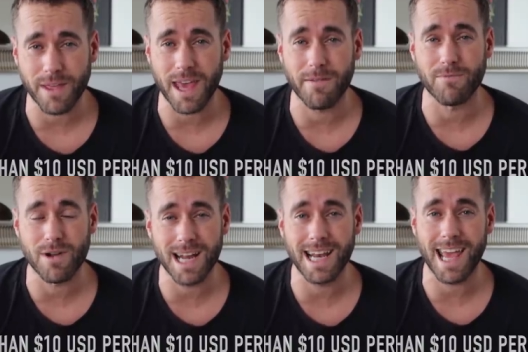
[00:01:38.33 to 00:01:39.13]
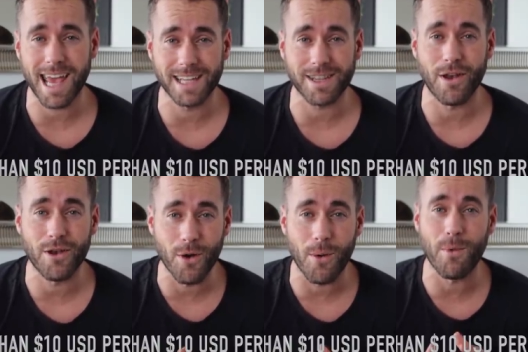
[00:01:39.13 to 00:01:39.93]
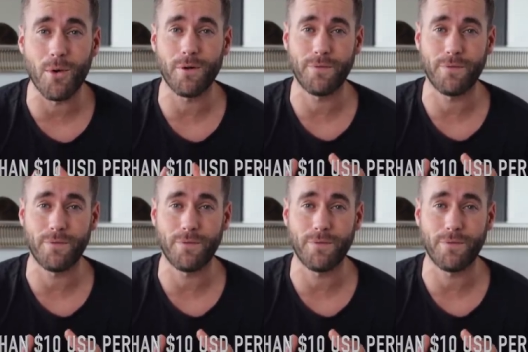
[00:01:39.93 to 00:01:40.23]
it really is a lot more